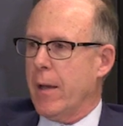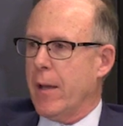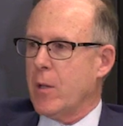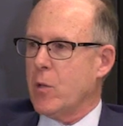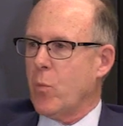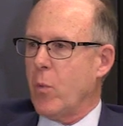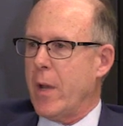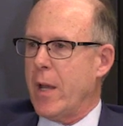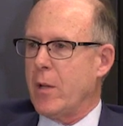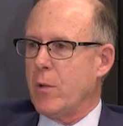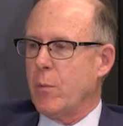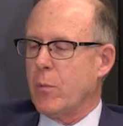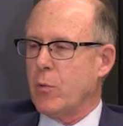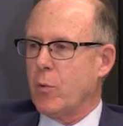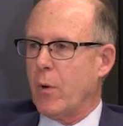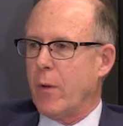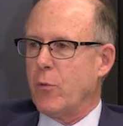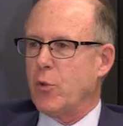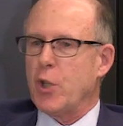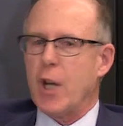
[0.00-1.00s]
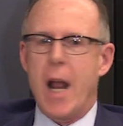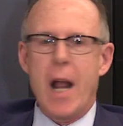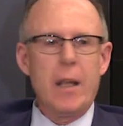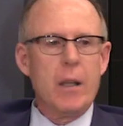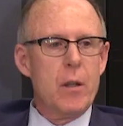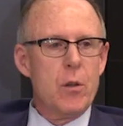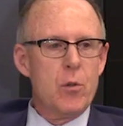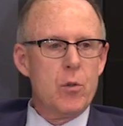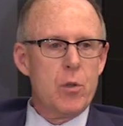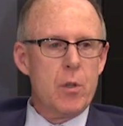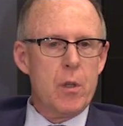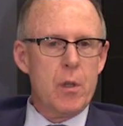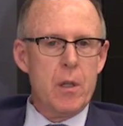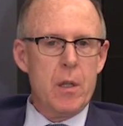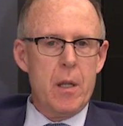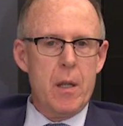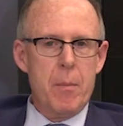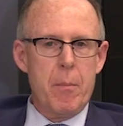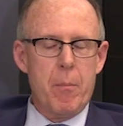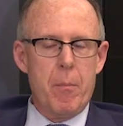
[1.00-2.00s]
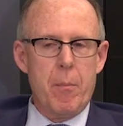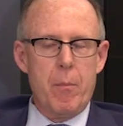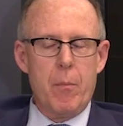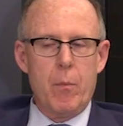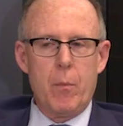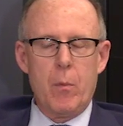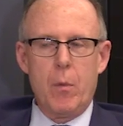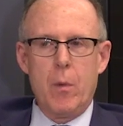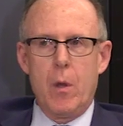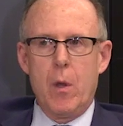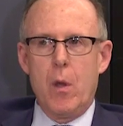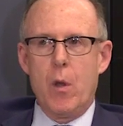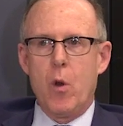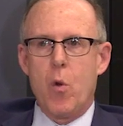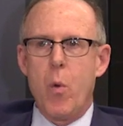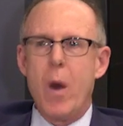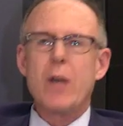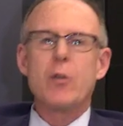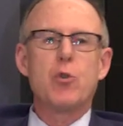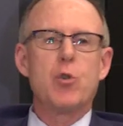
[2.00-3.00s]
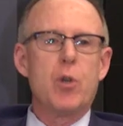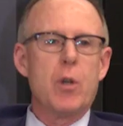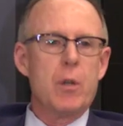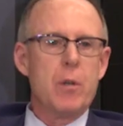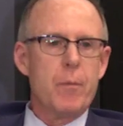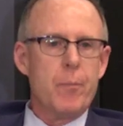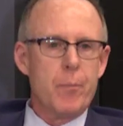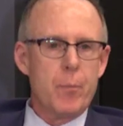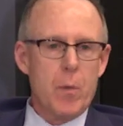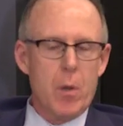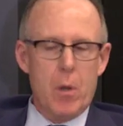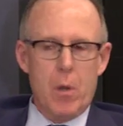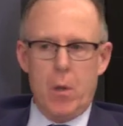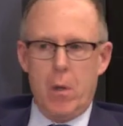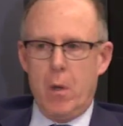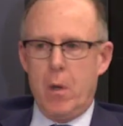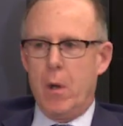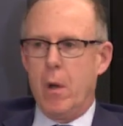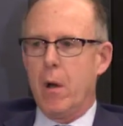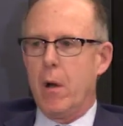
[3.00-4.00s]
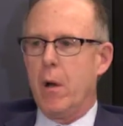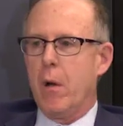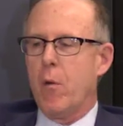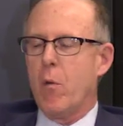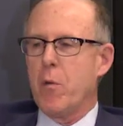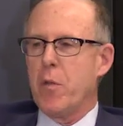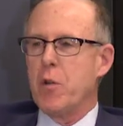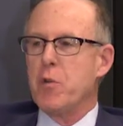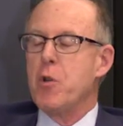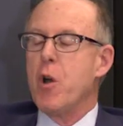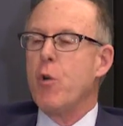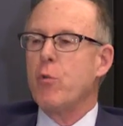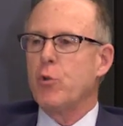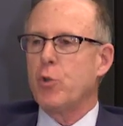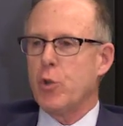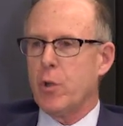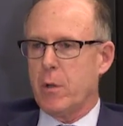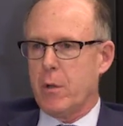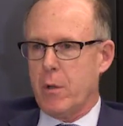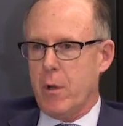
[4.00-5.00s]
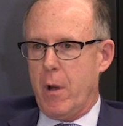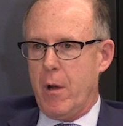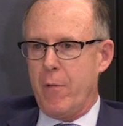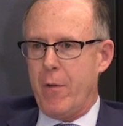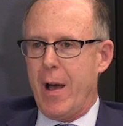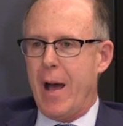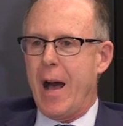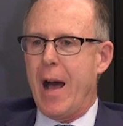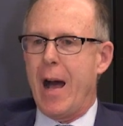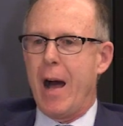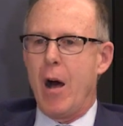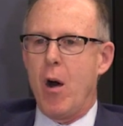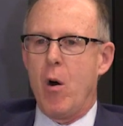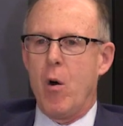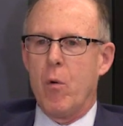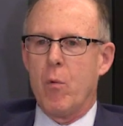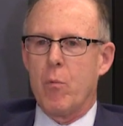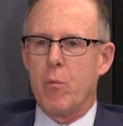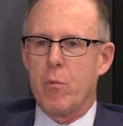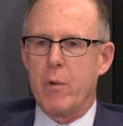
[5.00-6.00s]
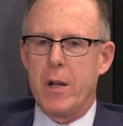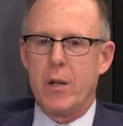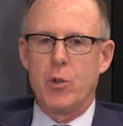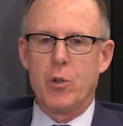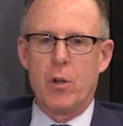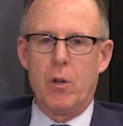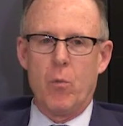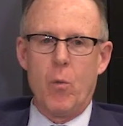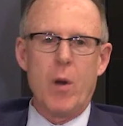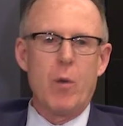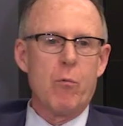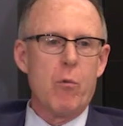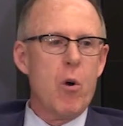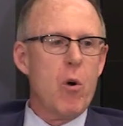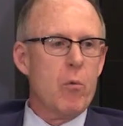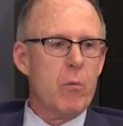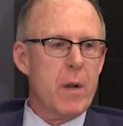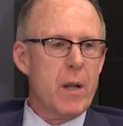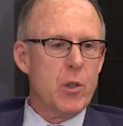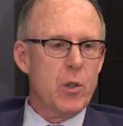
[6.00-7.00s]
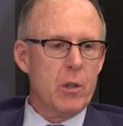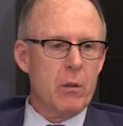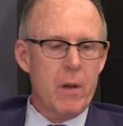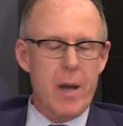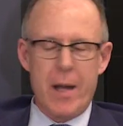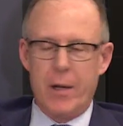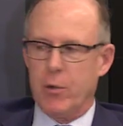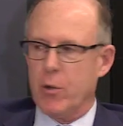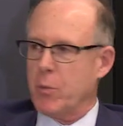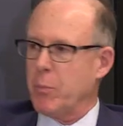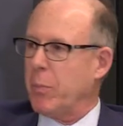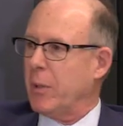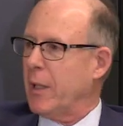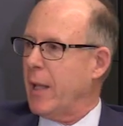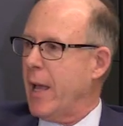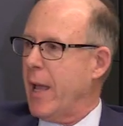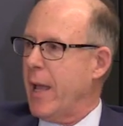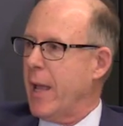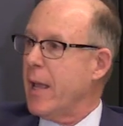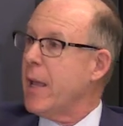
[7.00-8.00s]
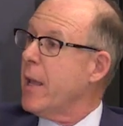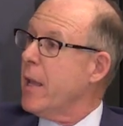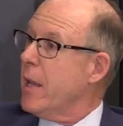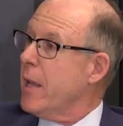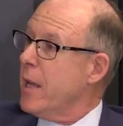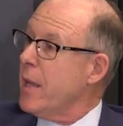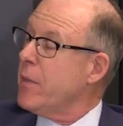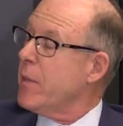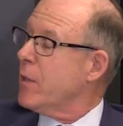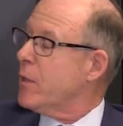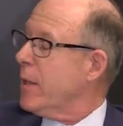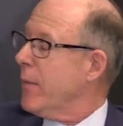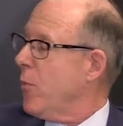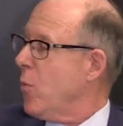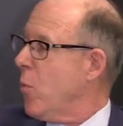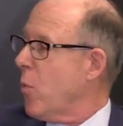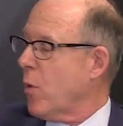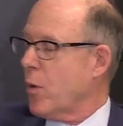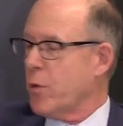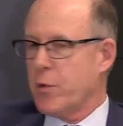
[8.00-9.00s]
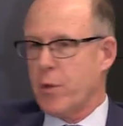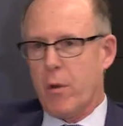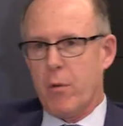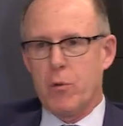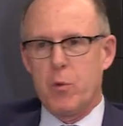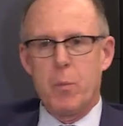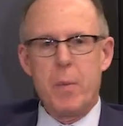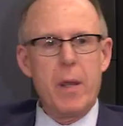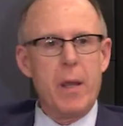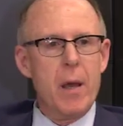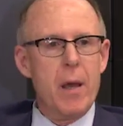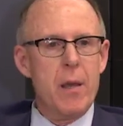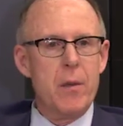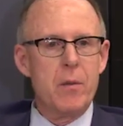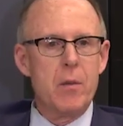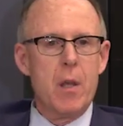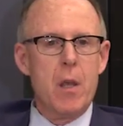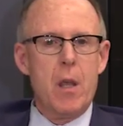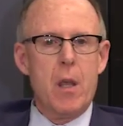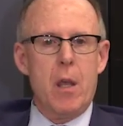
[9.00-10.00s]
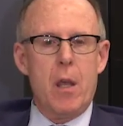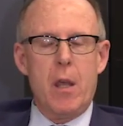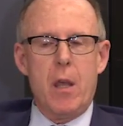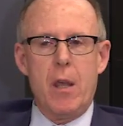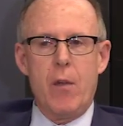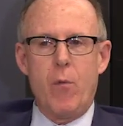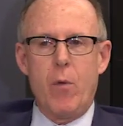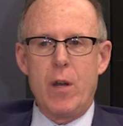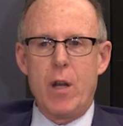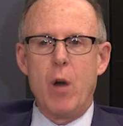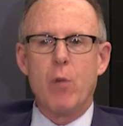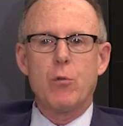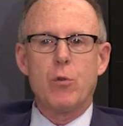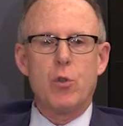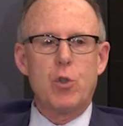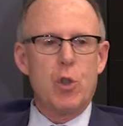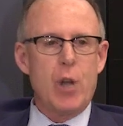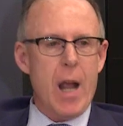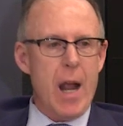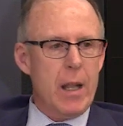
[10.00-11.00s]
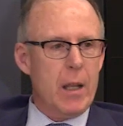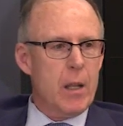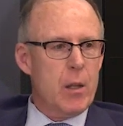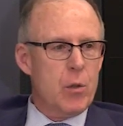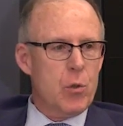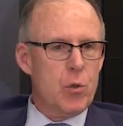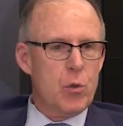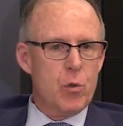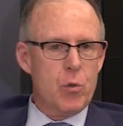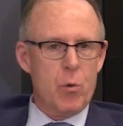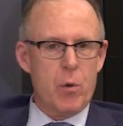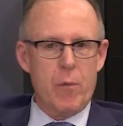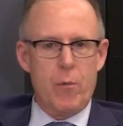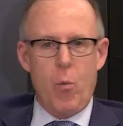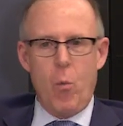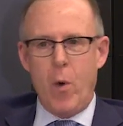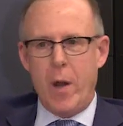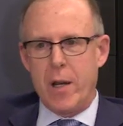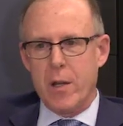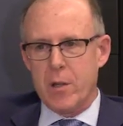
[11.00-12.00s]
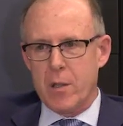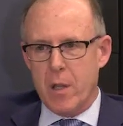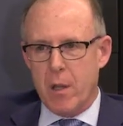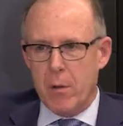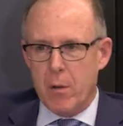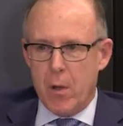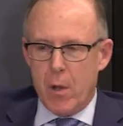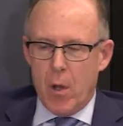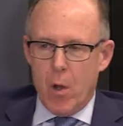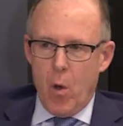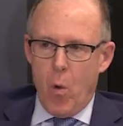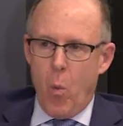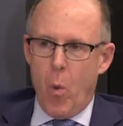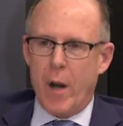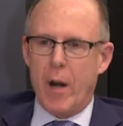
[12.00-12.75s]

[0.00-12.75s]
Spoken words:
is we sort of challenged the question or the notion of what role regional actors play in the civil war zones. Because if we don't challenge sort of what is the